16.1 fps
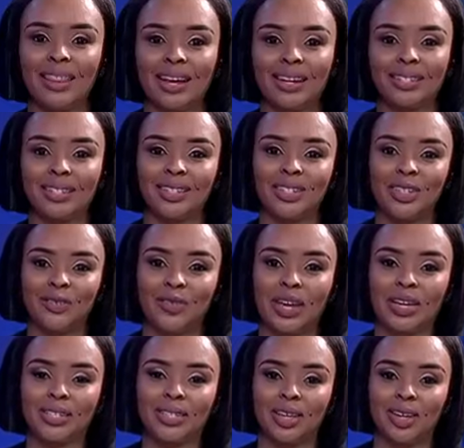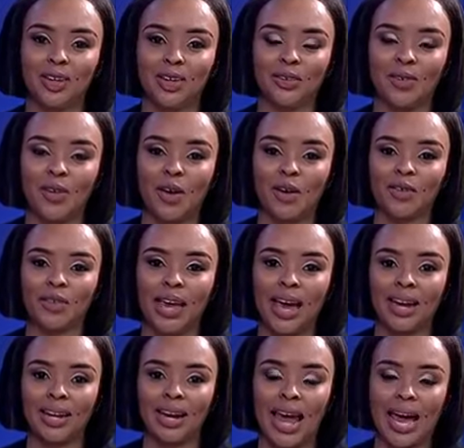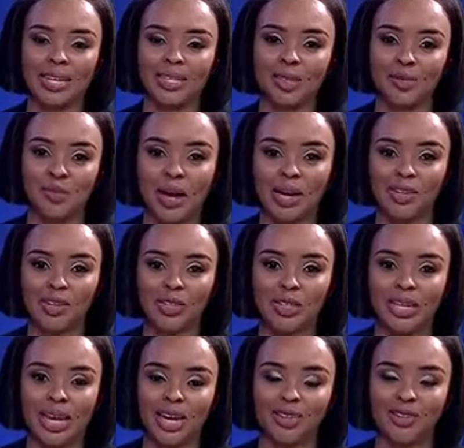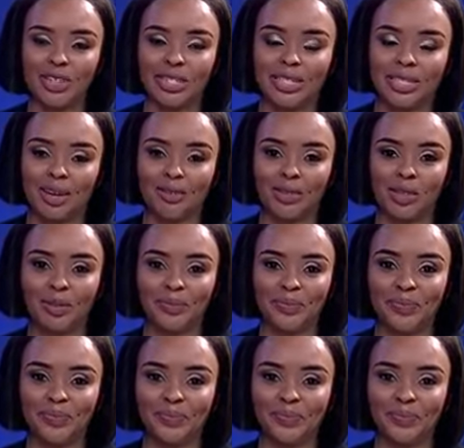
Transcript: That is the Chief Executive of Canon Asset Managers, Adrian Saville.